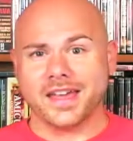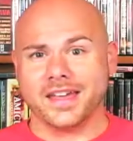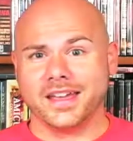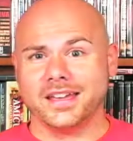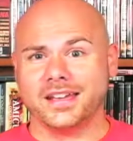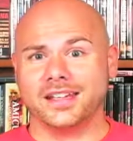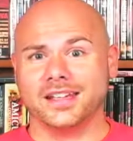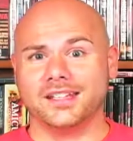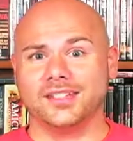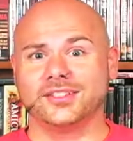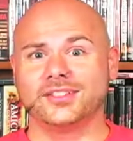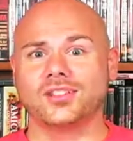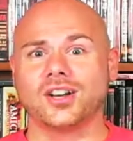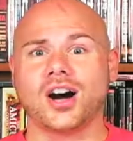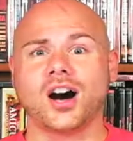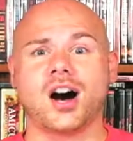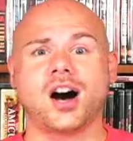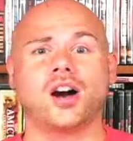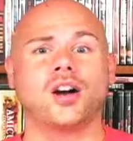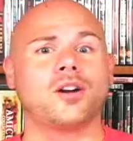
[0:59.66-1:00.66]
It is
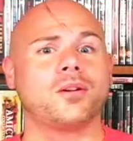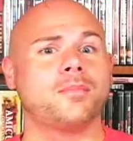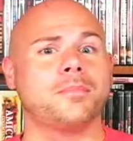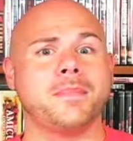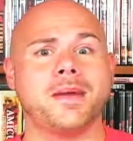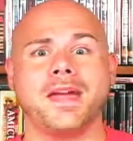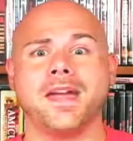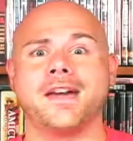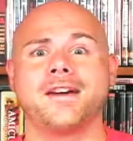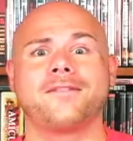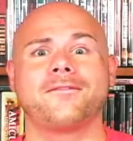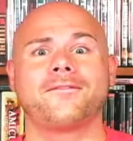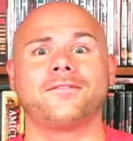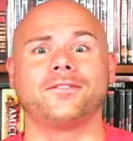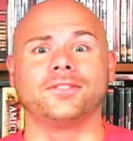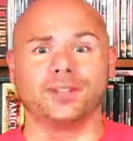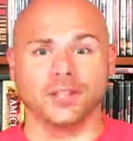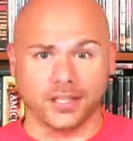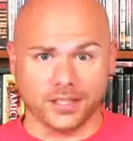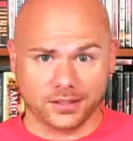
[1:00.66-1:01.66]
Our Man
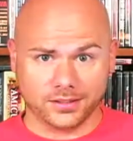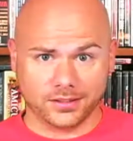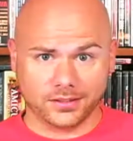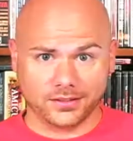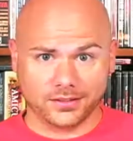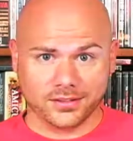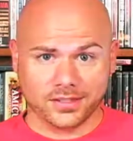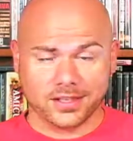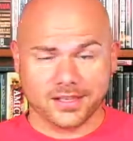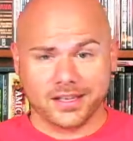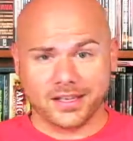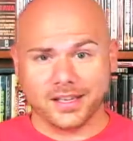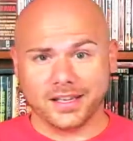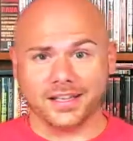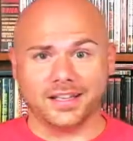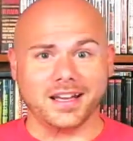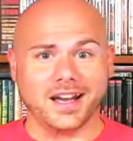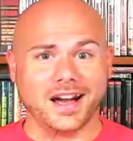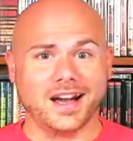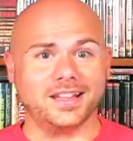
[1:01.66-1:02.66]
Flint.
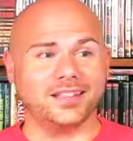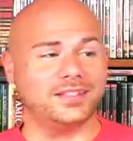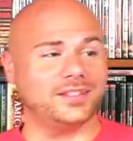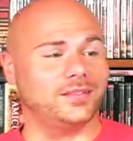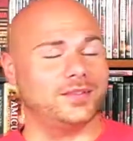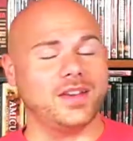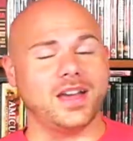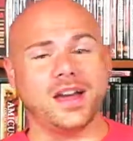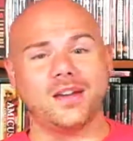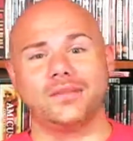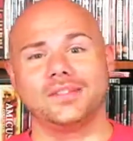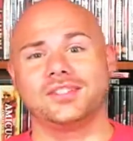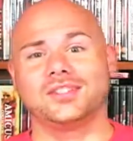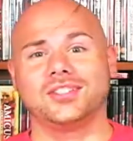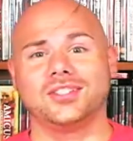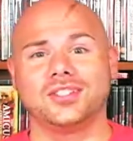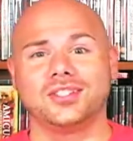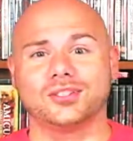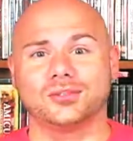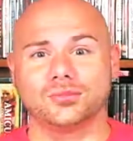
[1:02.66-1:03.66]
And guys, if you haven't
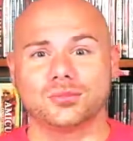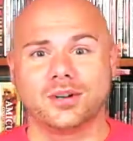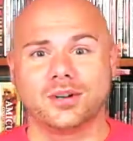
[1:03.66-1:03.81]
seen this